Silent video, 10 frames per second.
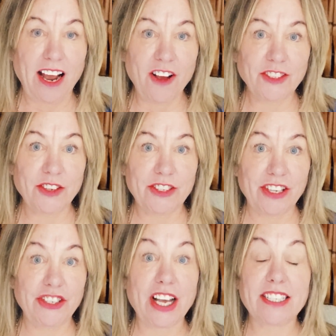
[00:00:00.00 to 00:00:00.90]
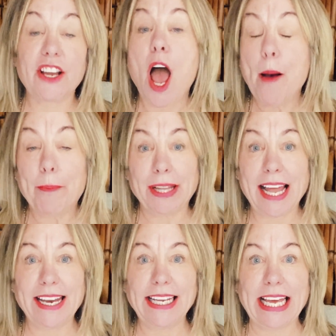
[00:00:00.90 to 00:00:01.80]
also suggest
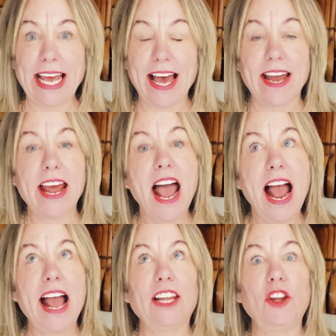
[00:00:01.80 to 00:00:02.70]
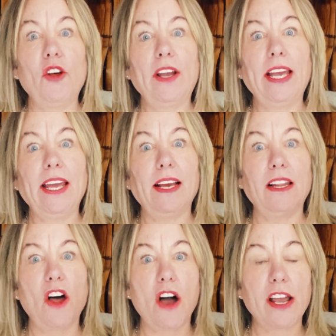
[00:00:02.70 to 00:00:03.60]
planning ahead and looking
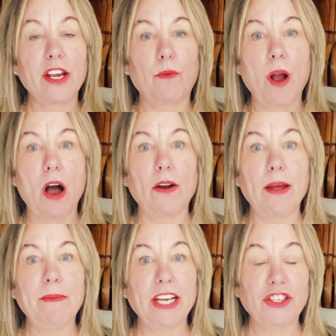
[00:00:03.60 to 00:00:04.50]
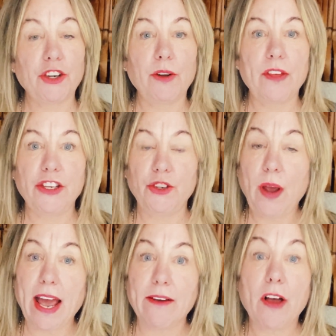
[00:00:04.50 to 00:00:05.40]
along your route, and make sure that you
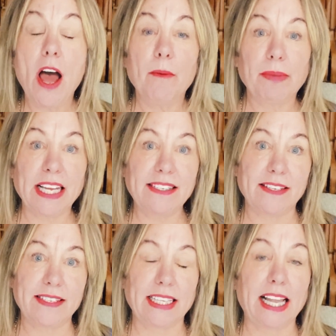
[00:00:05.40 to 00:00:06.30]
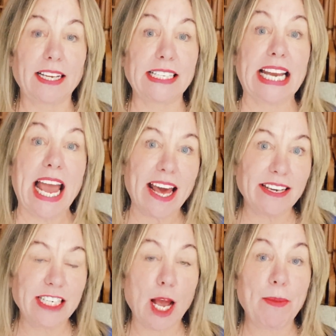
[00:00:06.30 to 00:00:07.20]
have places selected ahead
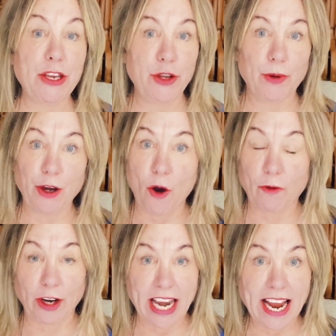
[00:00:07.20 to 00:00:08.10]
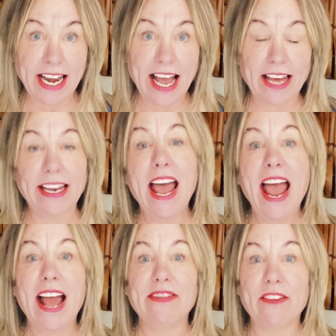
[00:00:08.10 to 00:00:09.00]
of time that you can overnight at,
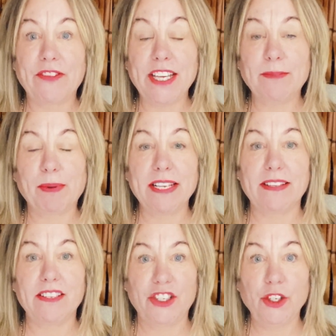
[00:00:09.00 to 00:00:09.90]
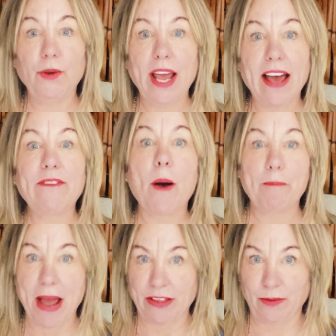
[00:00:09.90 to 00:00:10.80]
and that these places do have
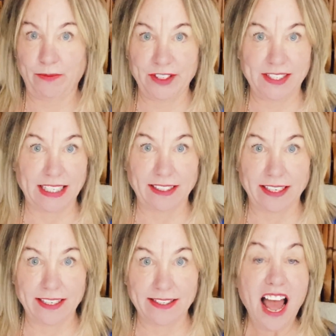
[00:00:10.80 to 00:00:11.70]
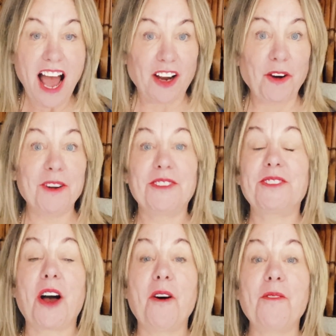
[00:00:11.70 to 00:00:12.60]
bathroom facilities. Of course, there's
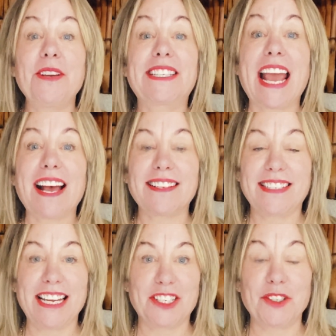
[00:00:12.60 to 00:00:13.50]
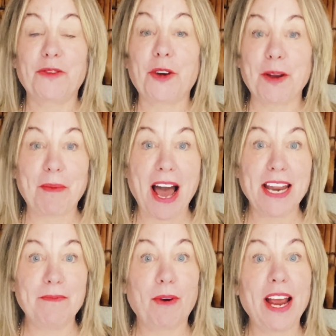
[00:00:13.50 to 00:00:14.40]
always gas stations for your
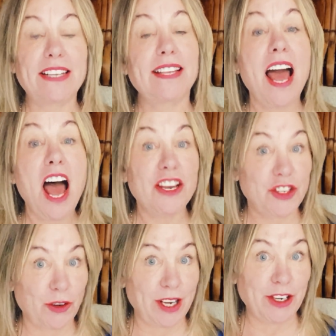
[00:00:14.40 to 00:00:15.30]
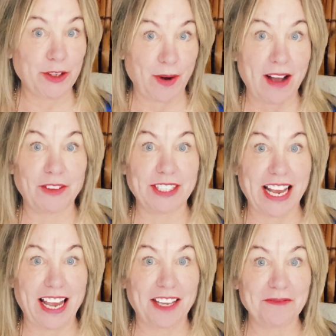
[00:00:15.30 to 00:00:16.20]
potty breaks during your travel day.